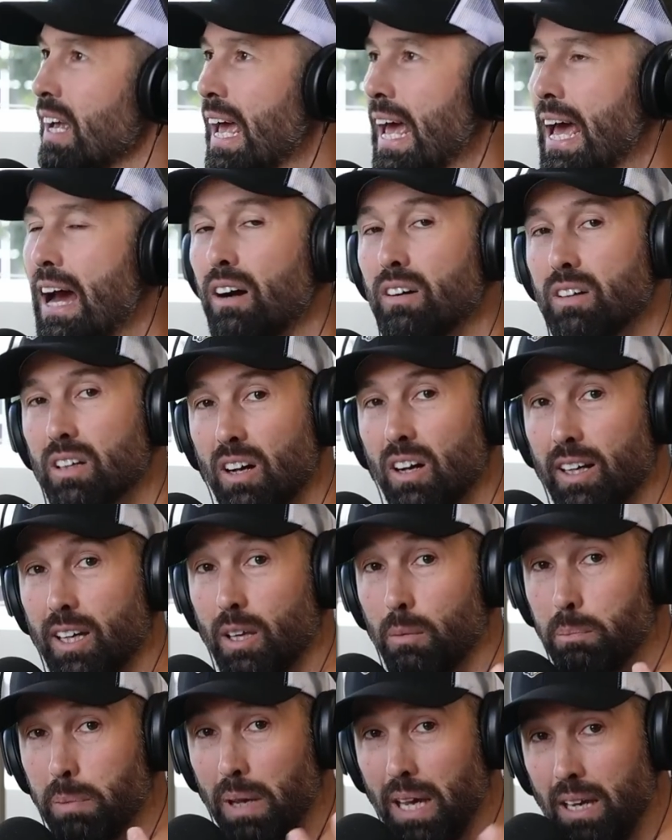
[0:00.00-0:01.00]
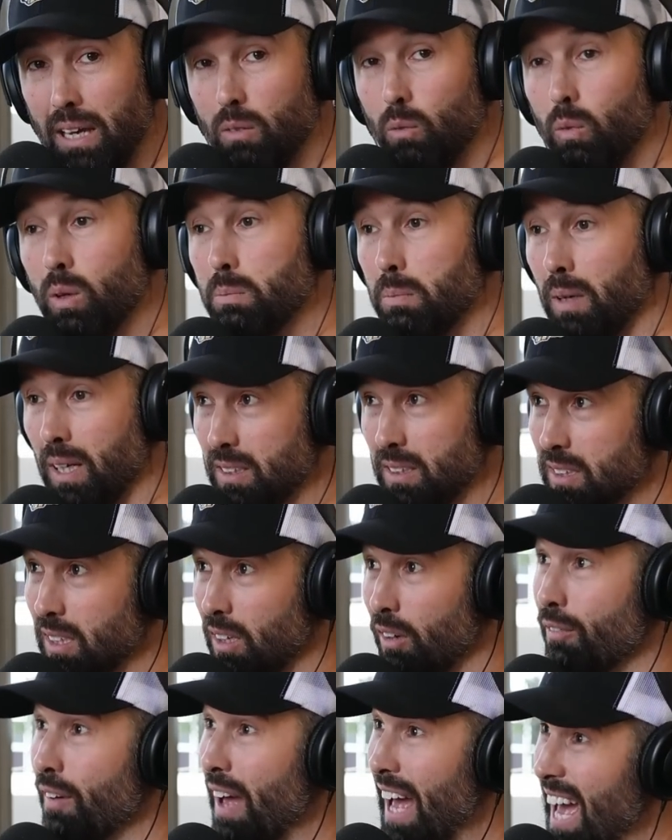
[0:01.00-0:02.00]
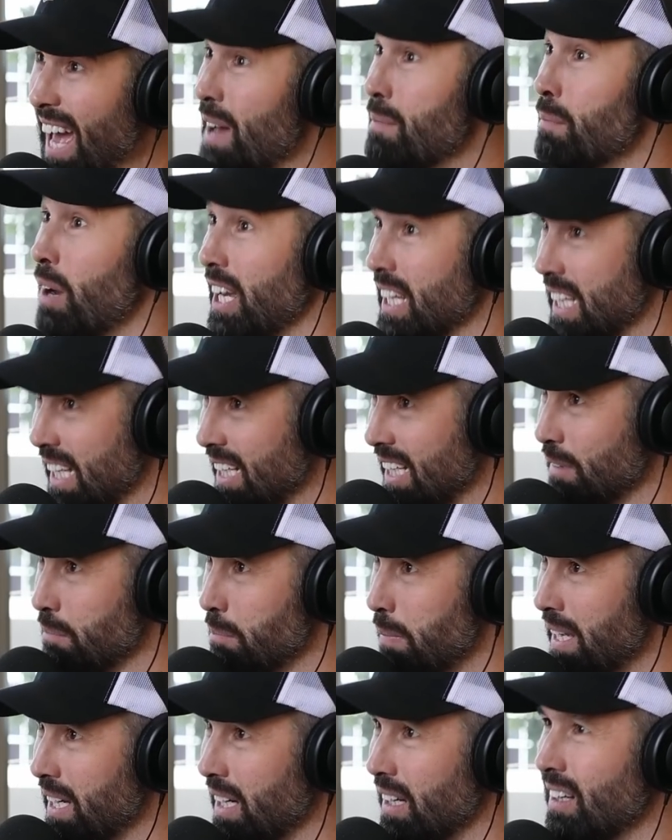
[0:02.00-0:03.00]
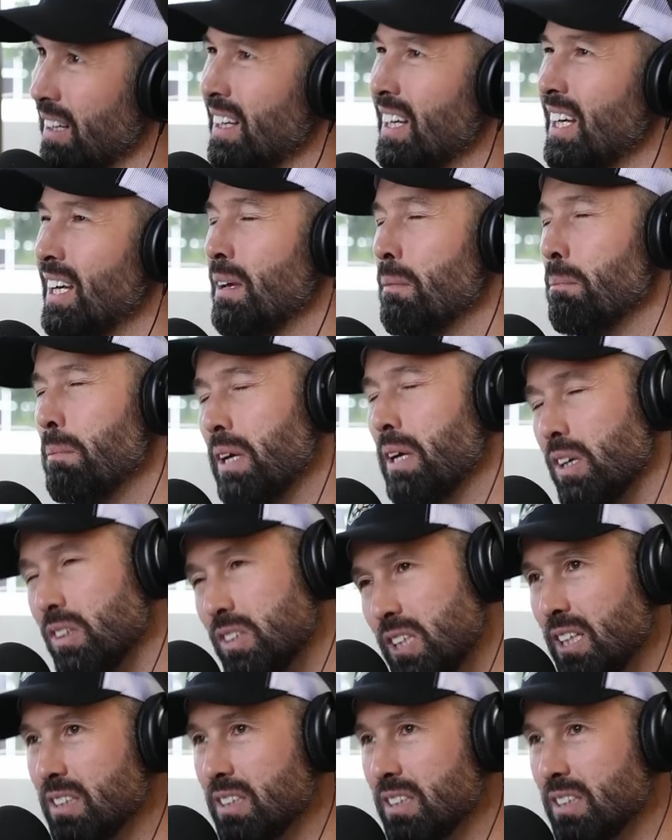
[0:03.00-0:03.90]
How can I compete with myself? Am I getting better? Because